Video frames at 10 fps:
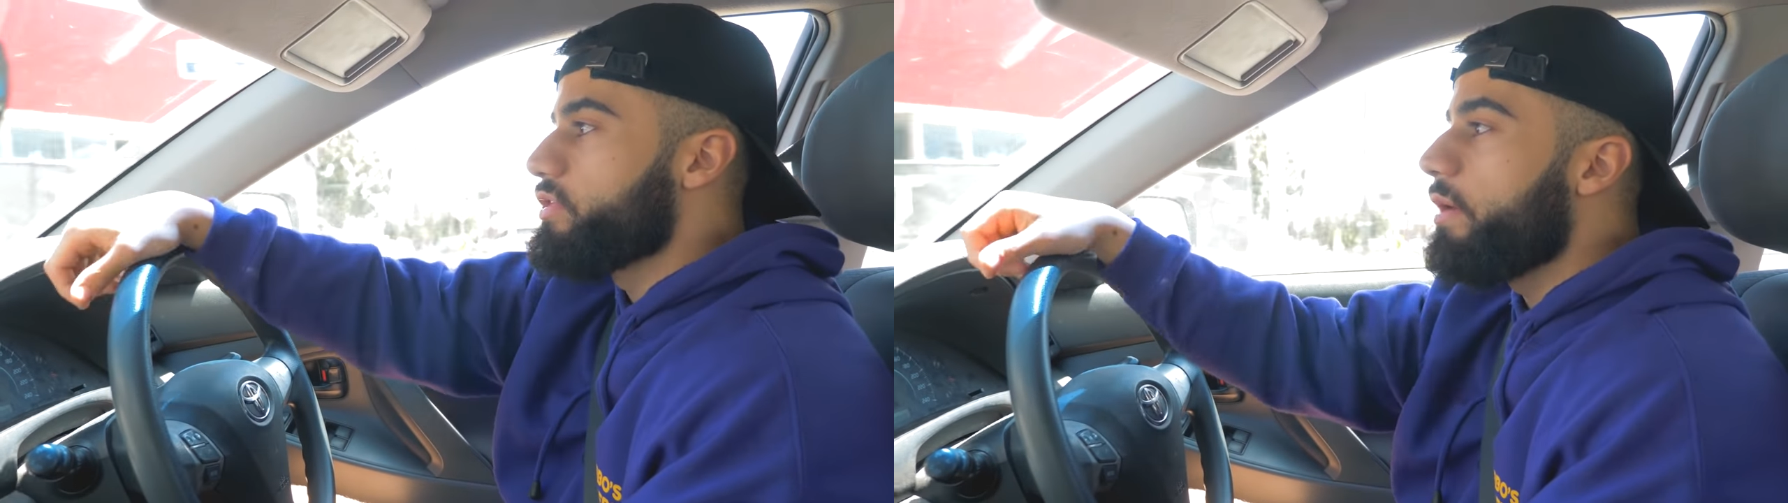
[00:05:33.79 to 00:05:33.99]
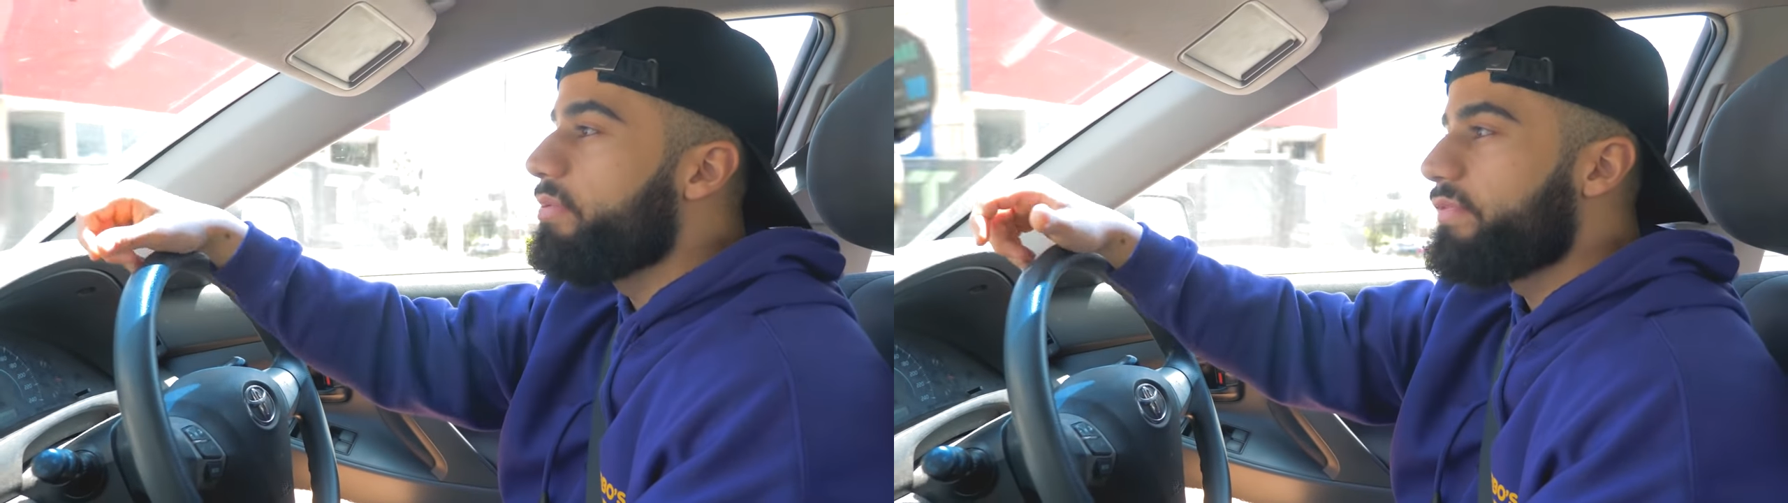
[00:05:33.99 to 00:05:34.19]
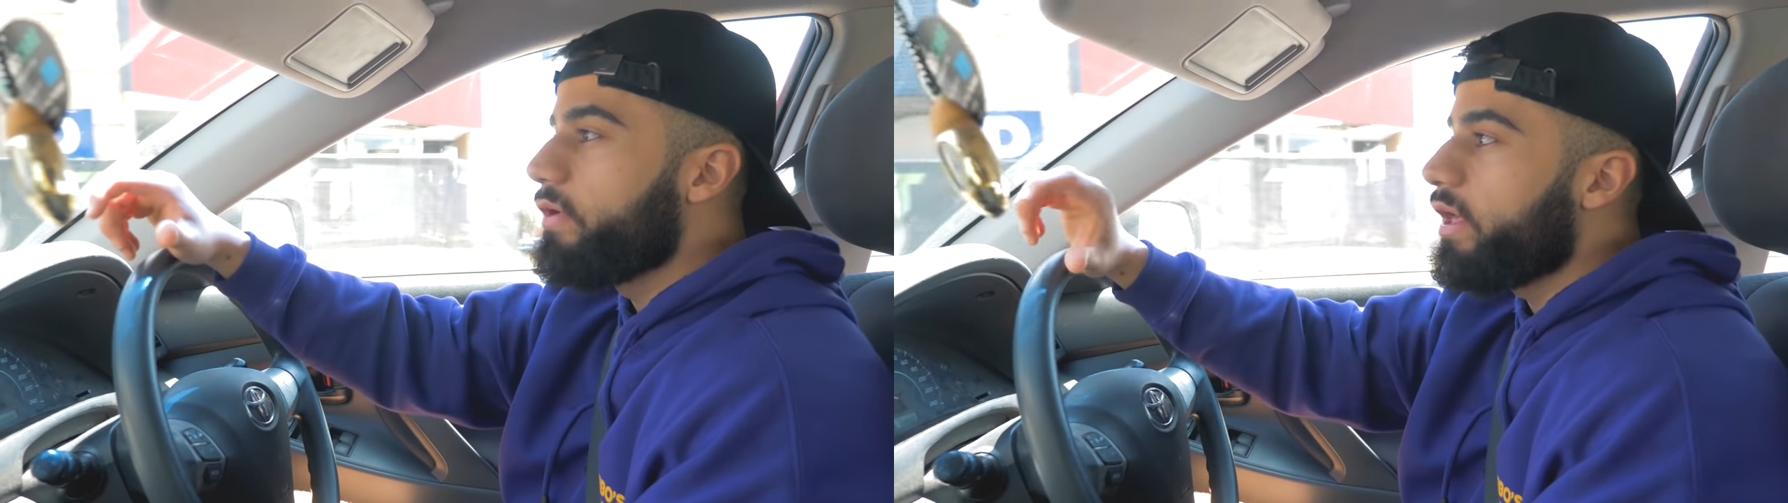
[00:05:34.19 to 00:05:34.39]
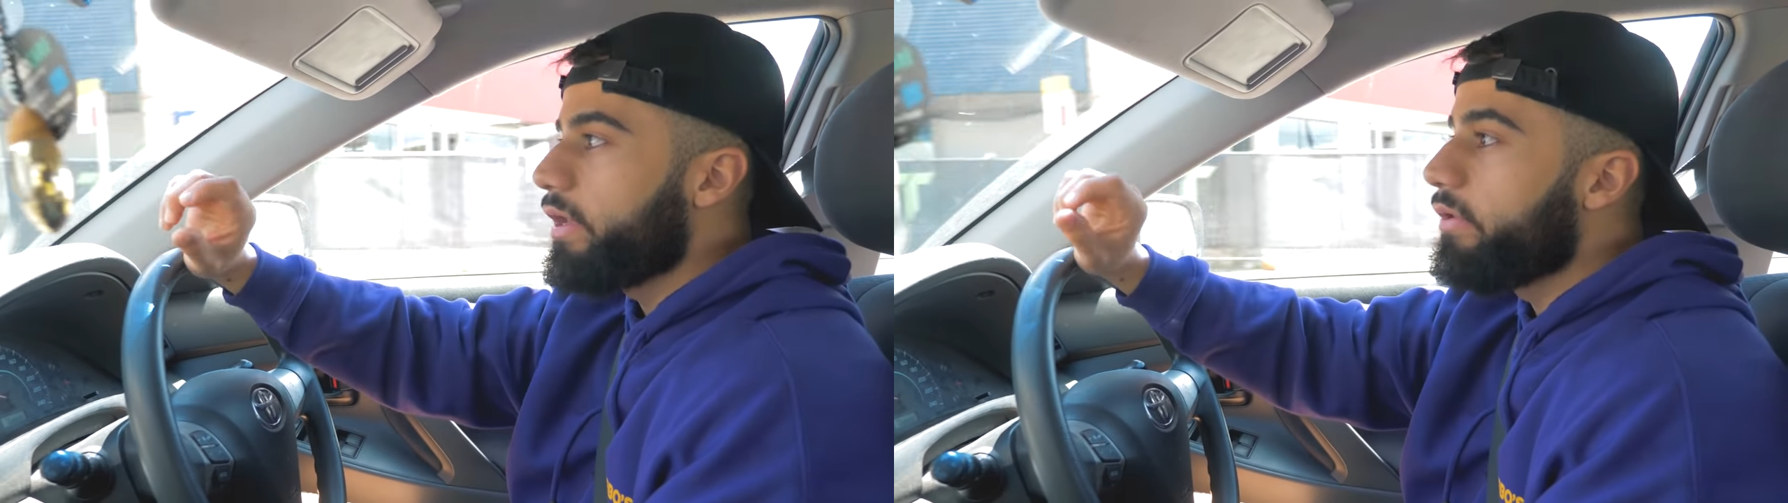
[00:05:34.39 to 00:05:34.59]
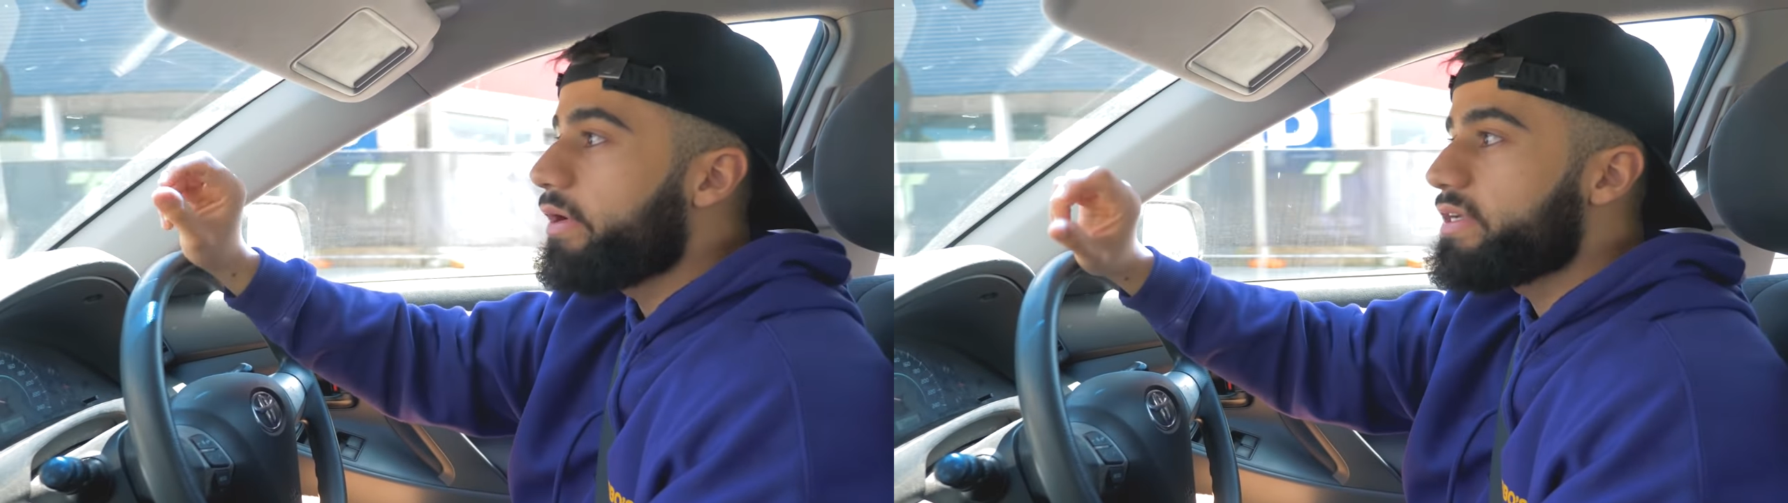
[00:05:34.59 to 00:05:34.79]
So I prefer like
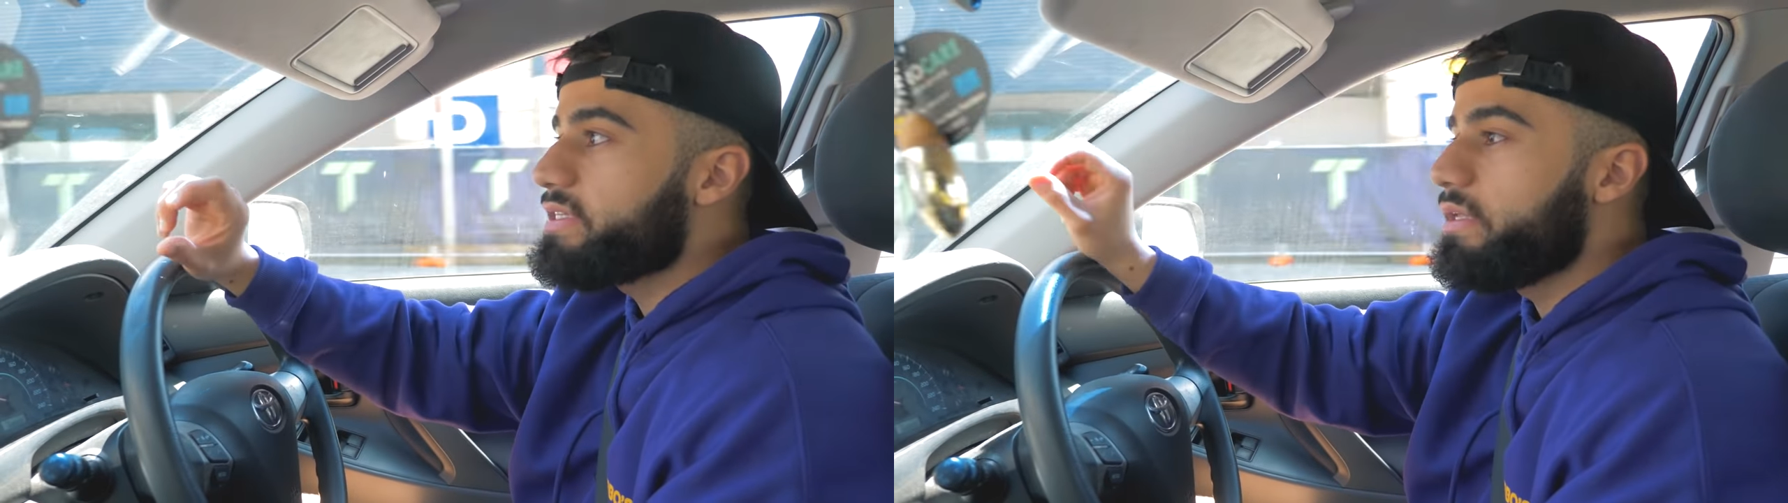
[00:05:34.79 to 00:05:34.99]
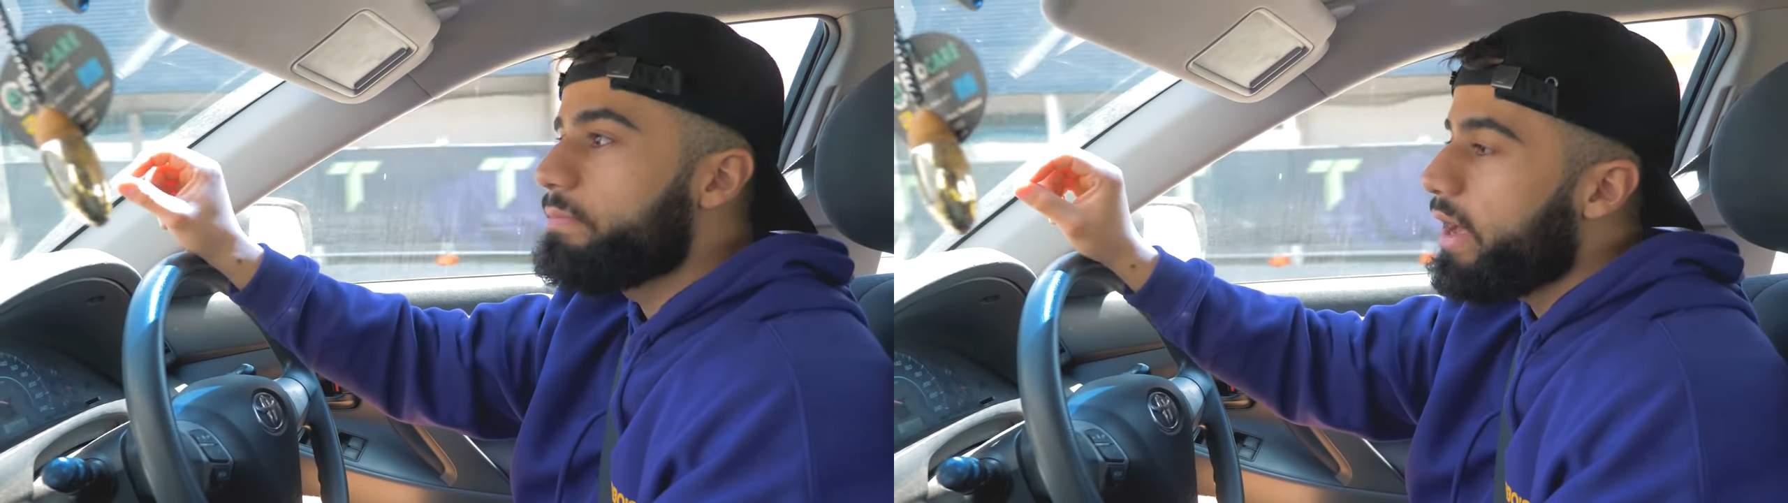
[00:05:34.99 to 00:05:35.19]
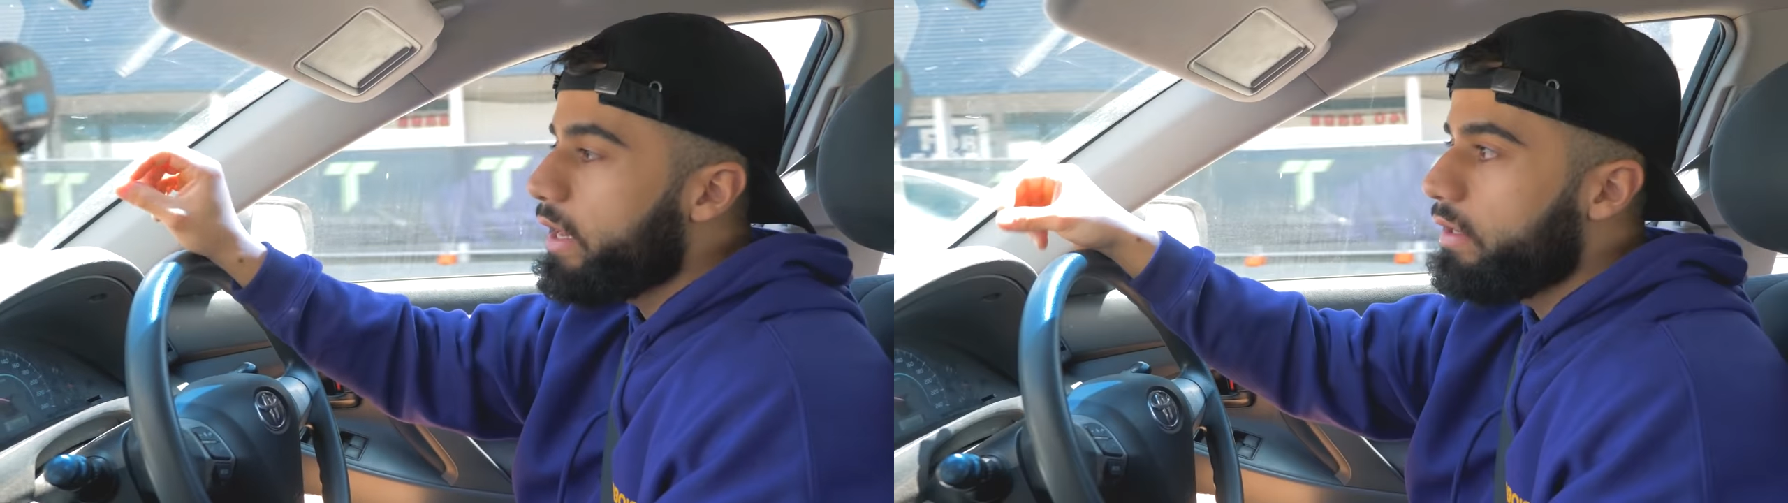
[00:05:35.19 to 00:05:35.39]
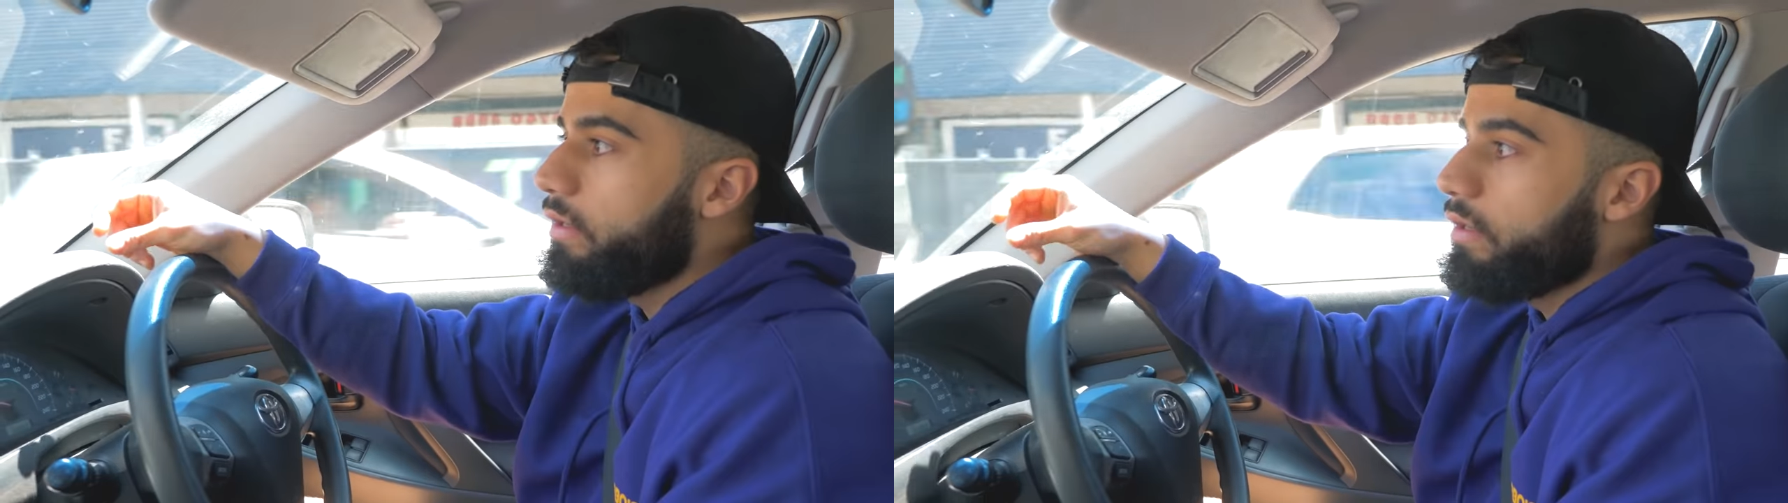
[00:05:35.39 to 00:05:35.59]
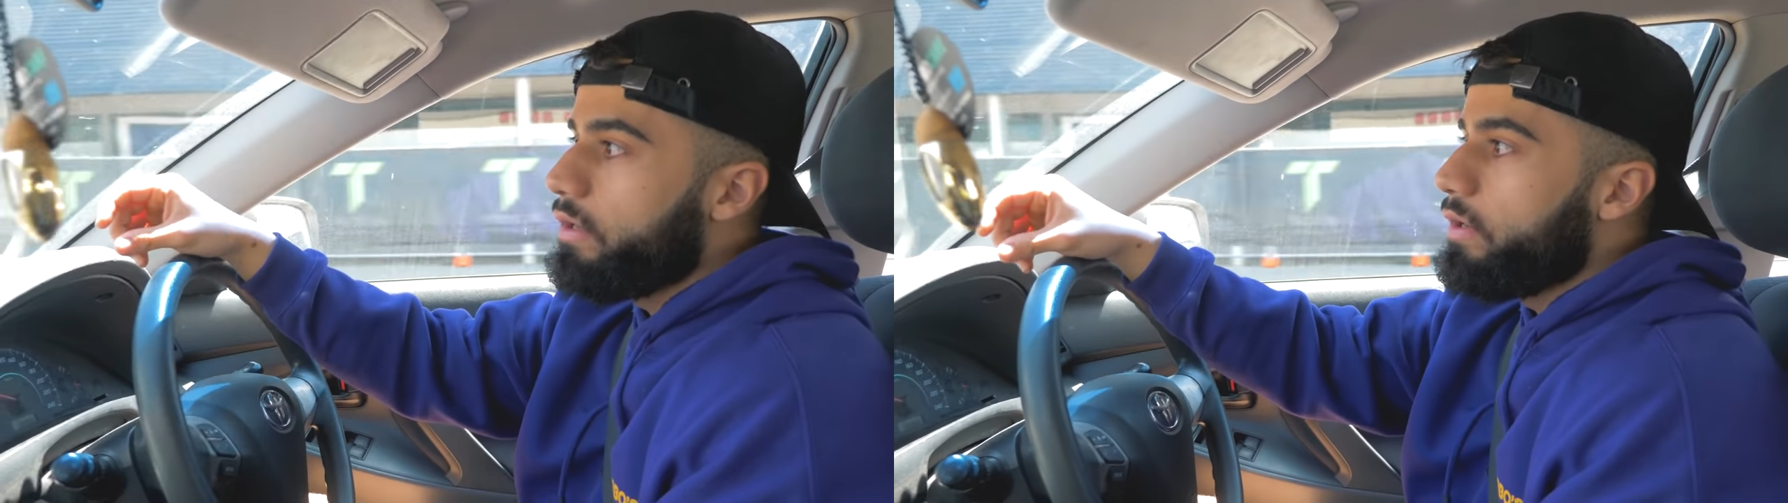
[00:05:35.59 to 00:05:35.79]
a nice thin patty